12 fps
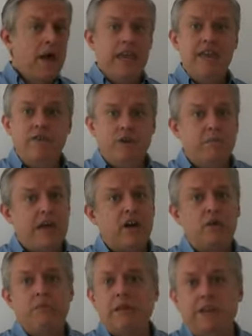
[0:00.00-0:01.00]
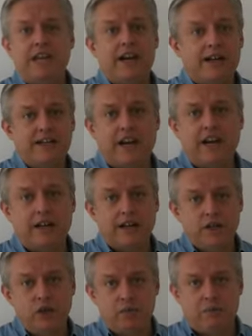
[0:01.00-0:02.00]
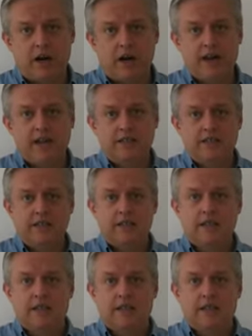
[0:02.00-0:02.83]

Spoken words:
Even better, maybe an entirely new product.